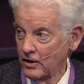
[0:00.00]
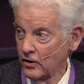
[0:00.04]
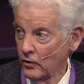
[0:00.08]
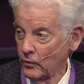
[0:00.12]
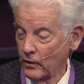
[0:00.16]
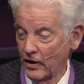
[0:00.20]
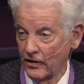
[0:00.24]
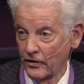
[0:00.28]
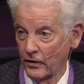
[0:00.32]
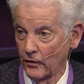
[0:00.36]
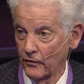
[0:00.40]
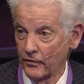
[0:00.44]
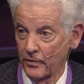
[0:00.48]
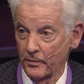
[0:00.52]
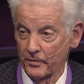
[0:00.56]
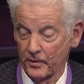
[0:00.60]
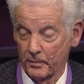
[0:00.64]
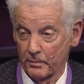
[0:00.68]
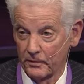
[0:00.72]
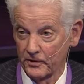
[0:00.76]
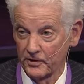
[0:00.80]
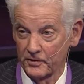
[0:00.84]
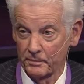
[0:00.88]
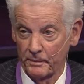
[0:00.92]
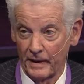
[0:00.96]
whether from the
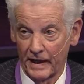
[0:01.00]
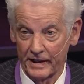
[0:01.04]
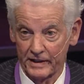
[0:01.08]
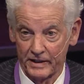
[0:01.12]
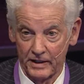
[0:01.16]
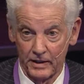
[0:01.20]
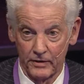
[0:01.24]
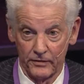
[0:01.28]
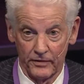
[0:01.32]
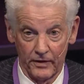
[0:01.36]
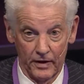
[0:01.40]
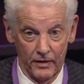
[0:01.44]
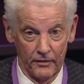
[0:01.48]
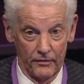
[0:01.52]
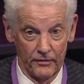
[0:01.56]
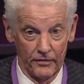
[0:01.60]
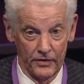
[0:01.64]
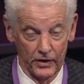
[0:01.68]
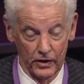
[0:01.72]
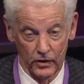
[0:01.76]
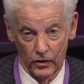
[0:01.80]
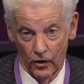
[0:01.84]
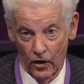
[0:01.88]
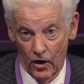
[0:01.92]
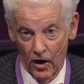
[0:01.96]
perspective of the
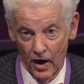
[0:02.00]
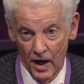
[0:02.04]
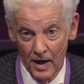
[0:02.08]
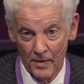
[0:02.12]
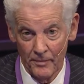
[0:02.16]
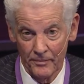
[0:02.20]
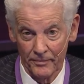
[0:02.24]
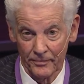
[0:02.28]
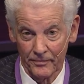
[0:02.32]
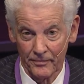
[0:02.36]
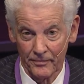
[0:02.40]
law,